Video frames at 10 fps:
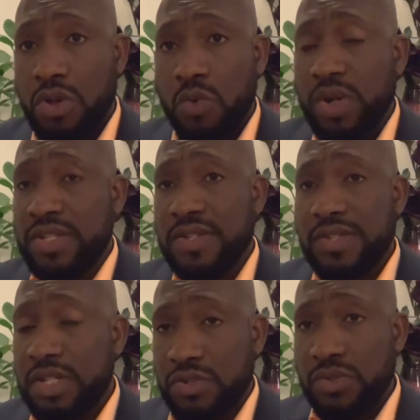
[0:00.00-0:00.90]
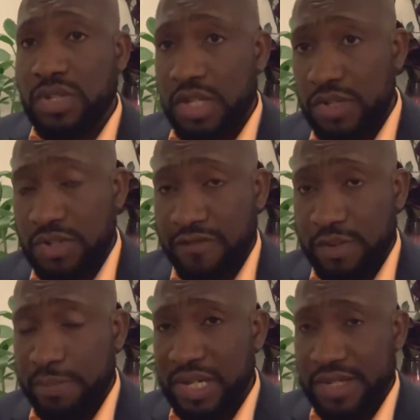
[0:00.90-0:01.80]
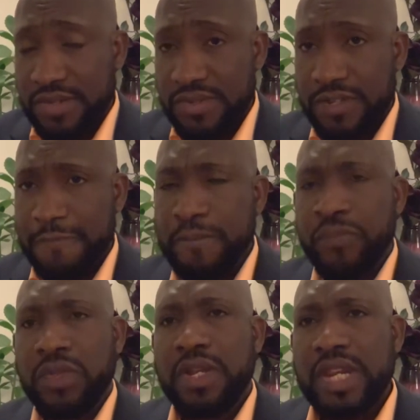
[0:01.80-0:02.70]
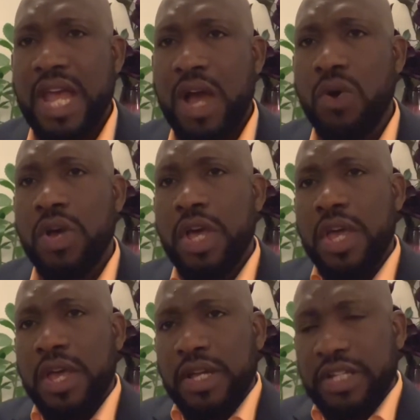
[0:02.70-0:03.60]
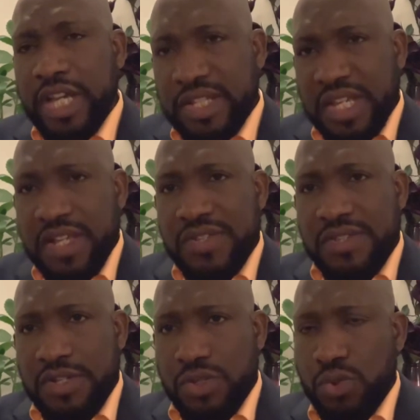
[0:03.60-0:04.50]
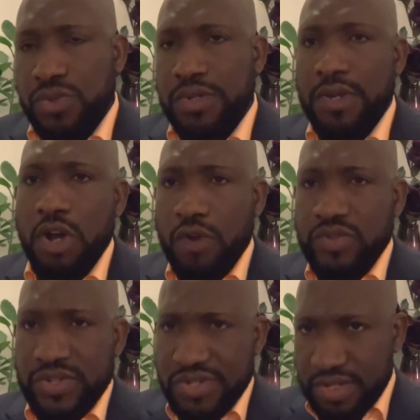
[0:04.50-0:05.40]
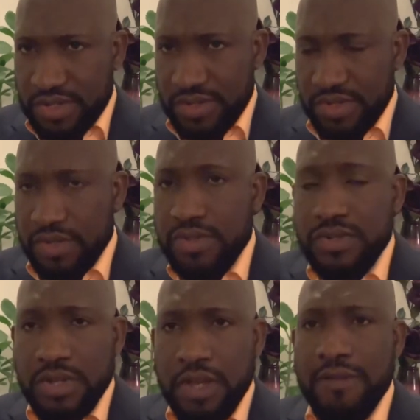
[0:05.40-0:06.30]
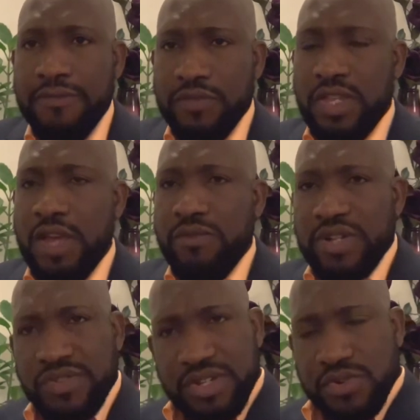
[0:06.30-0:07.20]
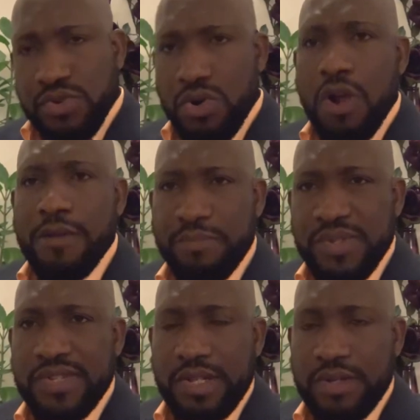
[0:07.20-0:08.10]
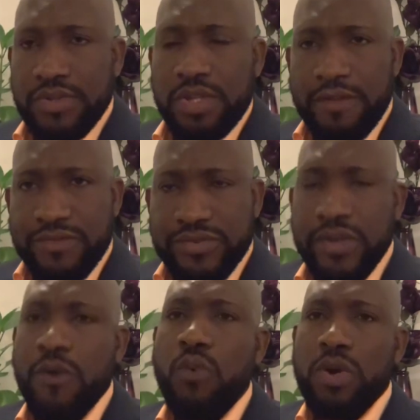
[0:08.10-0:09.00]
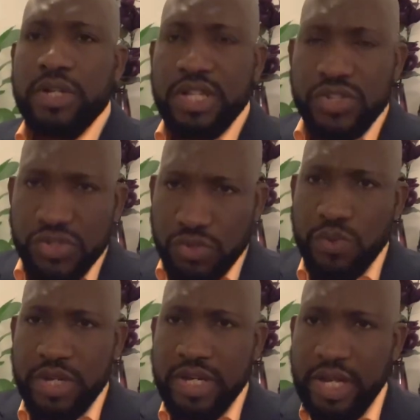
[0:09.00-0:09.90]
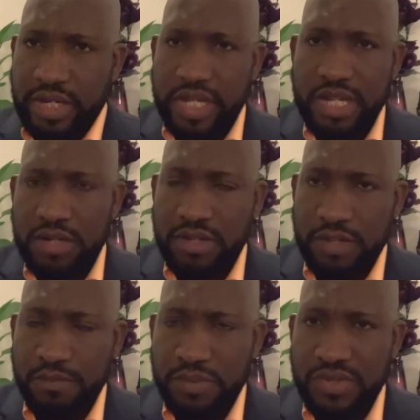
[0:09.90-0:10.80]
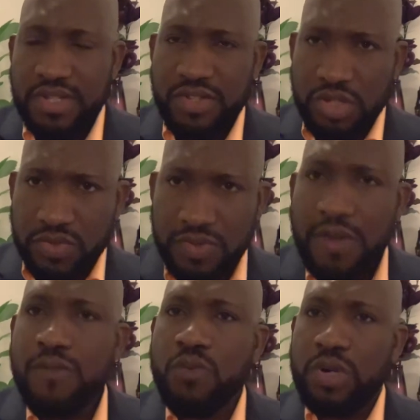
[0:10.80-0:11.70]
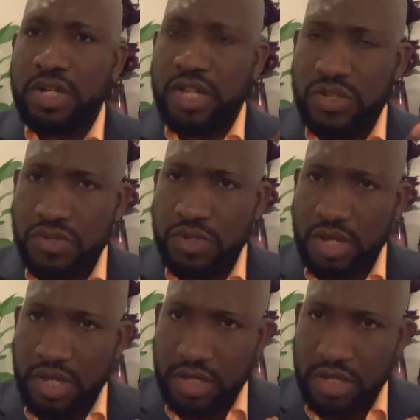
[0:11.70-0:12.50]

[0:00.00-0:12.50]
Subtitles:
What is the duties of the police? Now, it is the duty of the citizens. If there is a drug business, if someone is doing an illegal business, if someone is